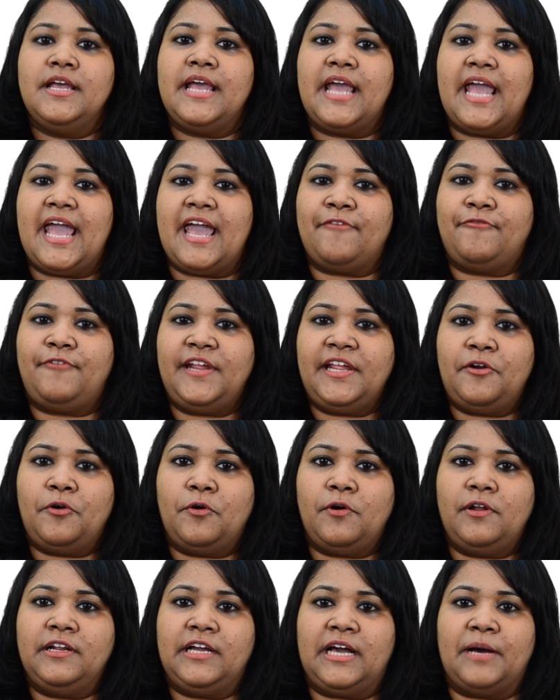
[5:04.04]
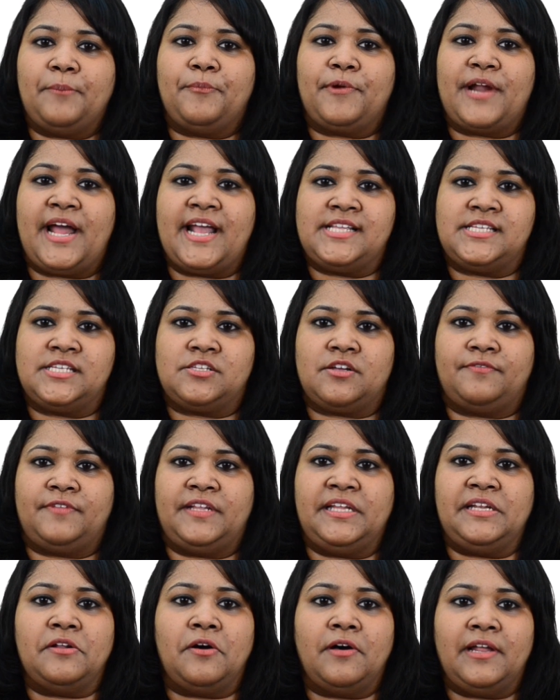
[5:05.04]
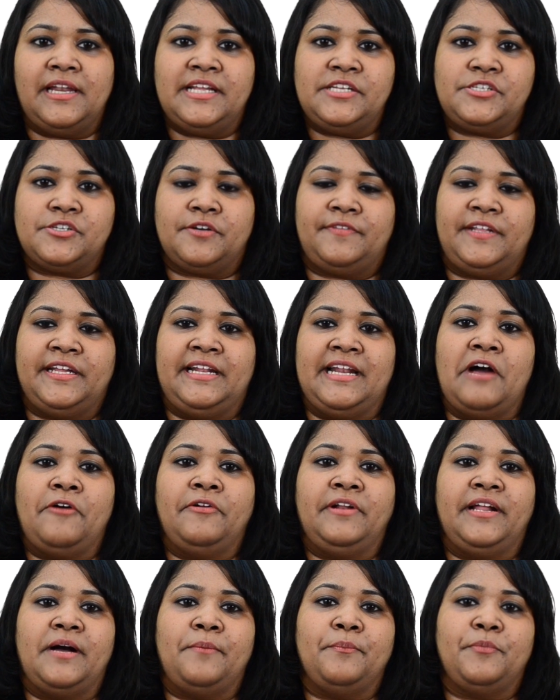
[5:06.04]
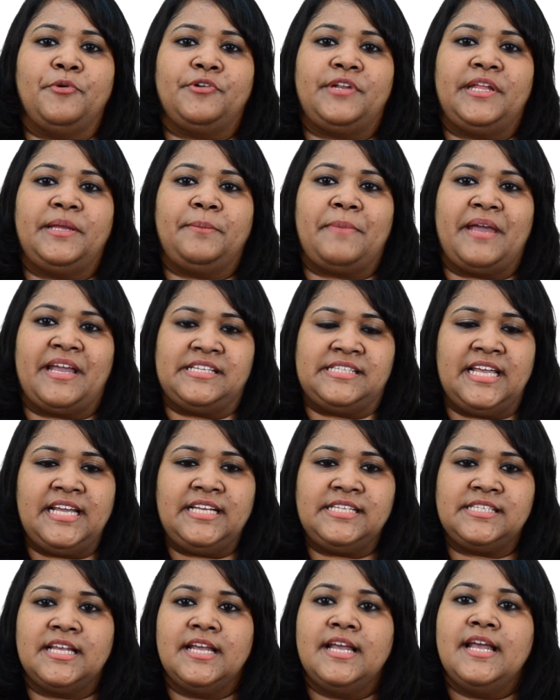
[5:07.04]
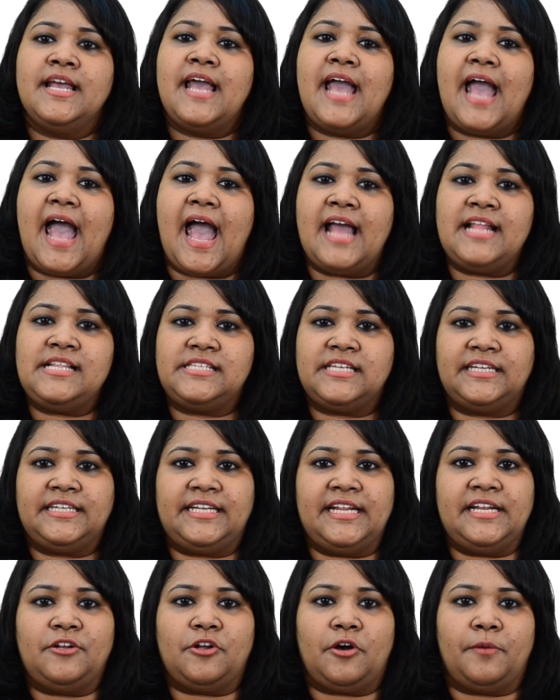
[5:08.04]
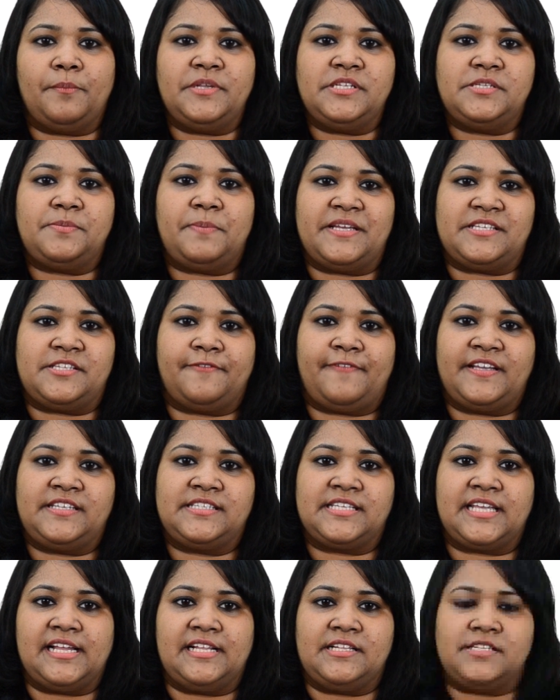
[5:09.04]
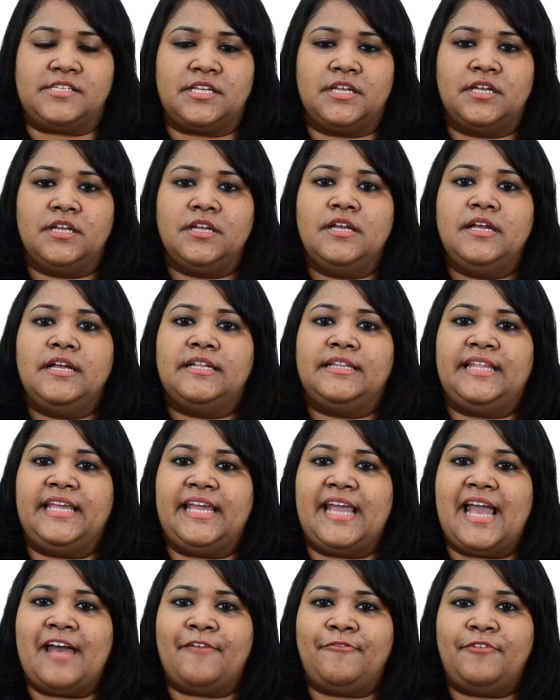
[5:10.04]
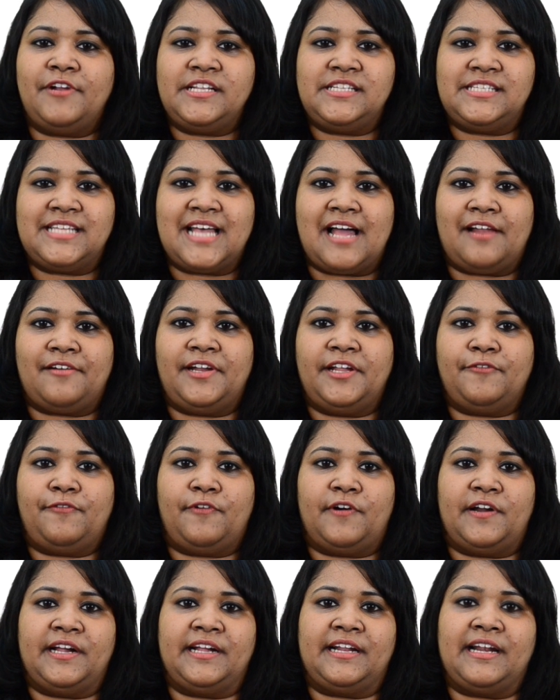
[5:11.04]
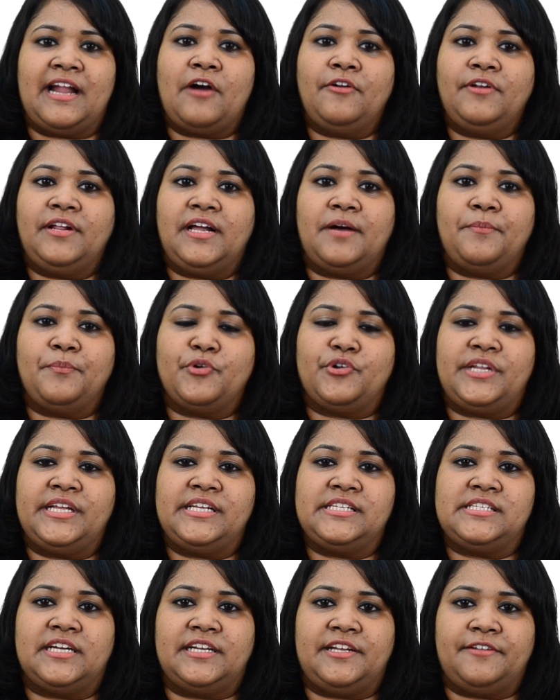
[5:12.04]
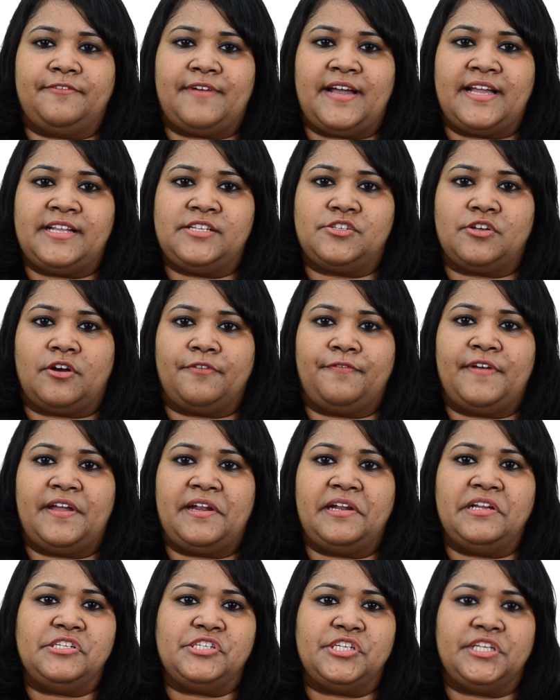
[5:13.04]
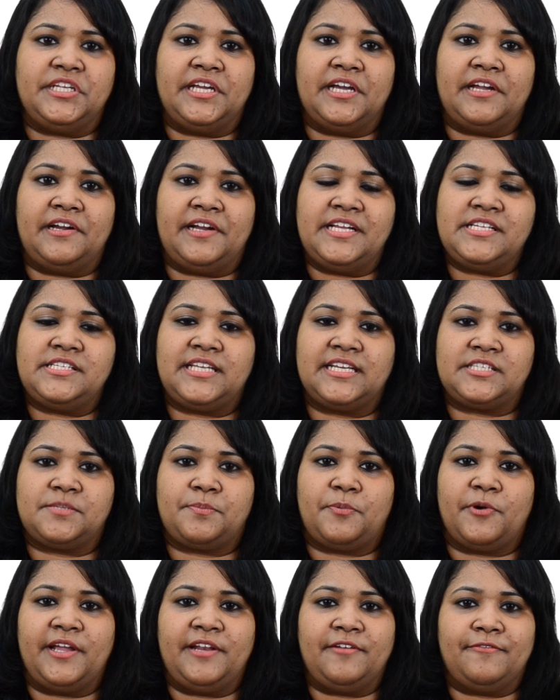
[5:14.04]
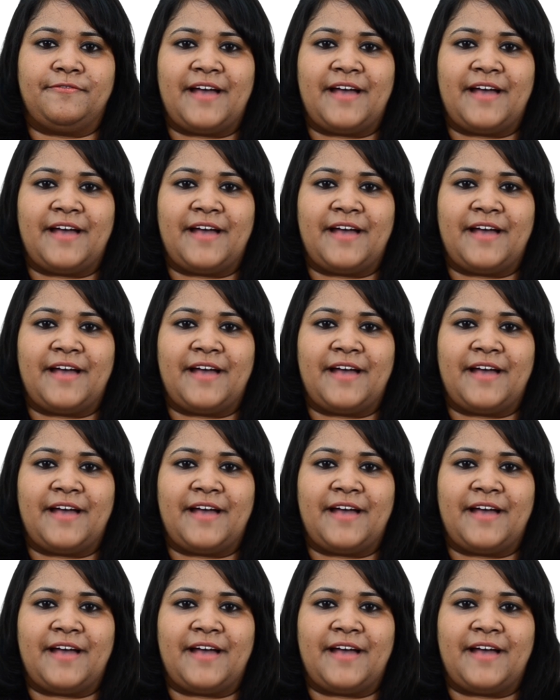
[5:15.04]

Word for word: Every role comprises of the knowledge of the cloud computing basics and certain domain-specific skills. The average salary for a cloud computing certified software engineer is 6.5